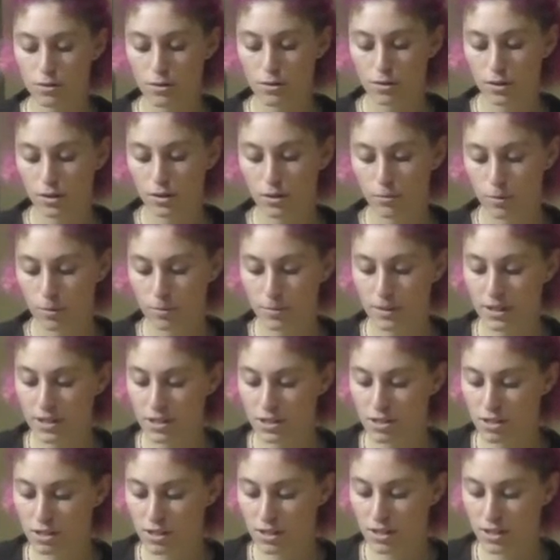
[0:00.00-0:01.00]
First, by
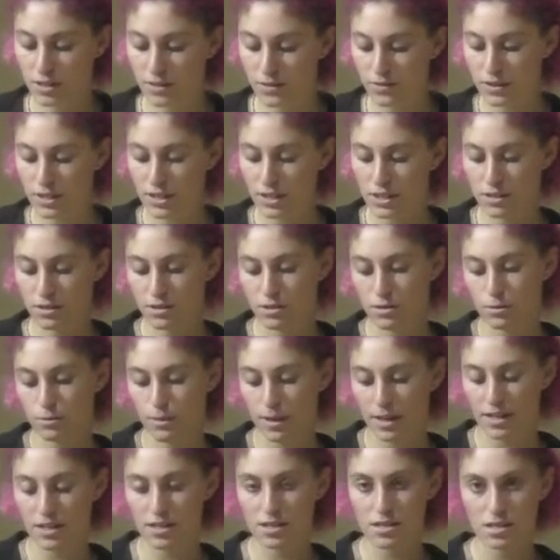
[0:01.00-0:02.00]
putting pressure on
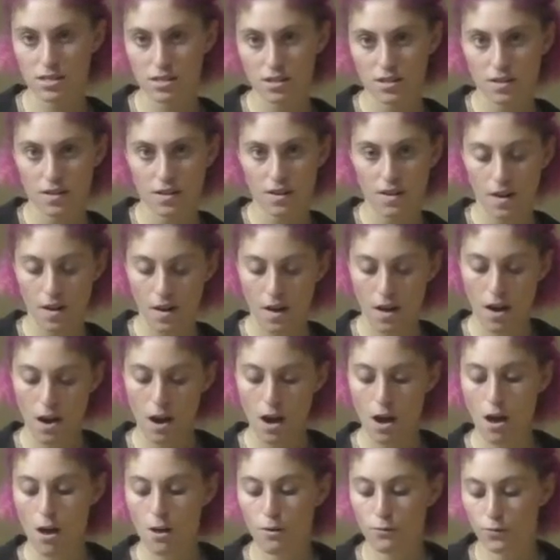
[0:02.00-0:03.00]
local government to
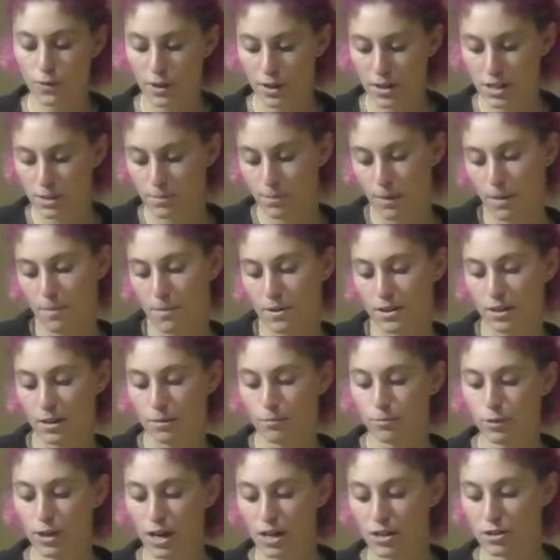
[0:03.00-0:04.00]
create the collection
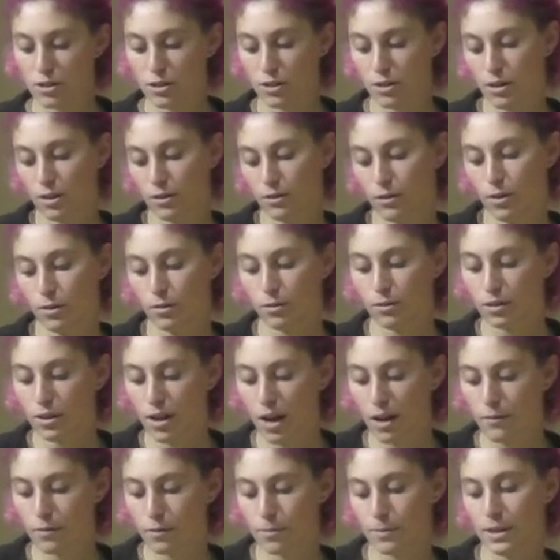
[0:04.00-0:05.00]
program
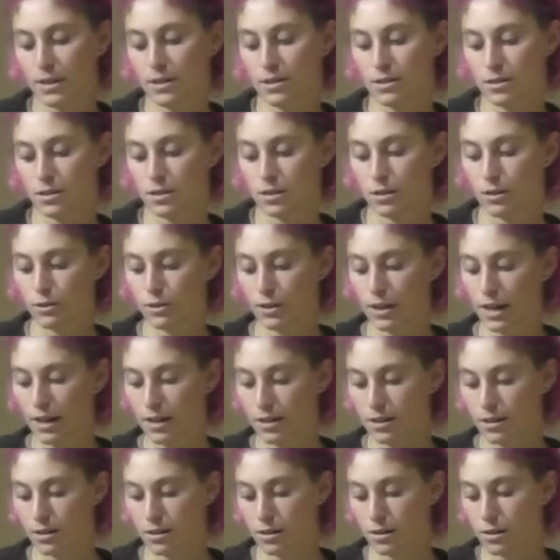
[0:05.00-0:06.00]
by forming a
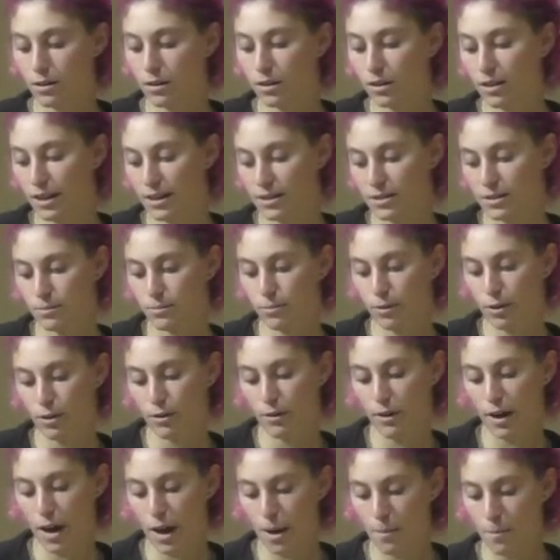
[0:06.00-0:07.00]
committee, holding and
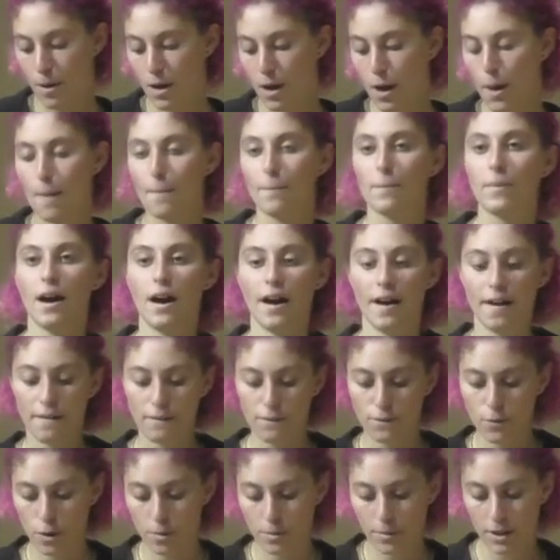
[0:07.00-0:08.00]
attending local government
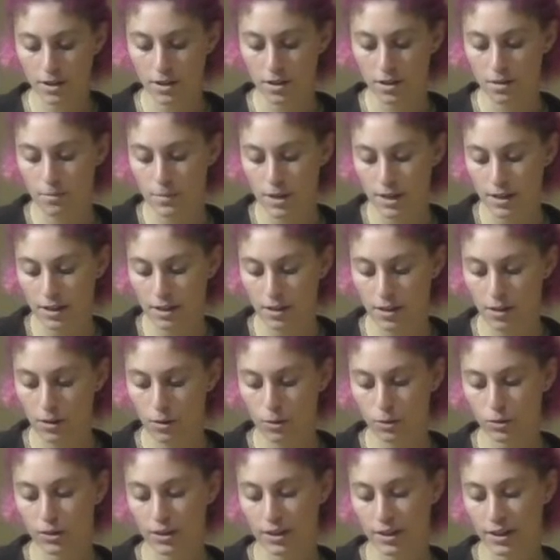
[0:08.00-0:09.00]
meetings,
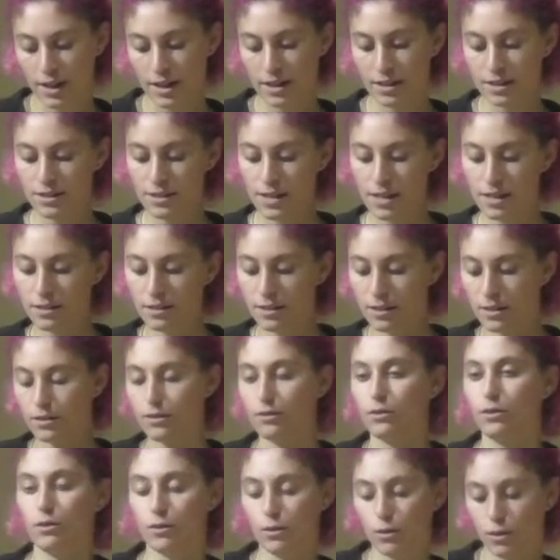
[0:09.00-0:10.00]
tabling in public
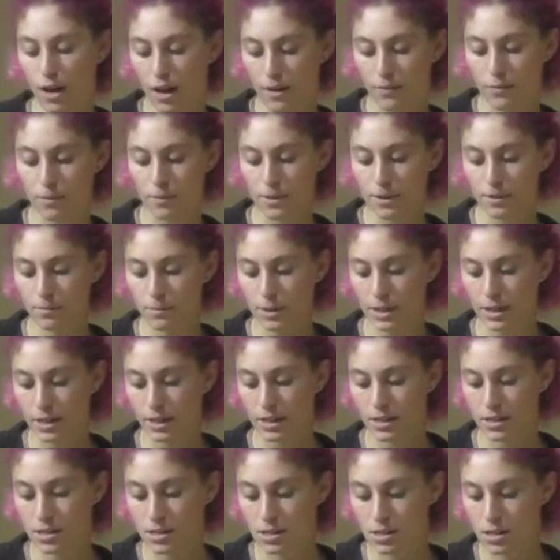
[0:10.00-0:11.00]
places to spread our
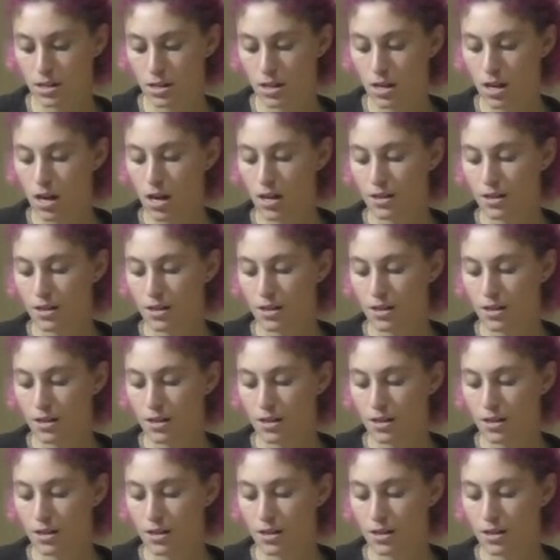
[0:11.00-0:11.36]
message,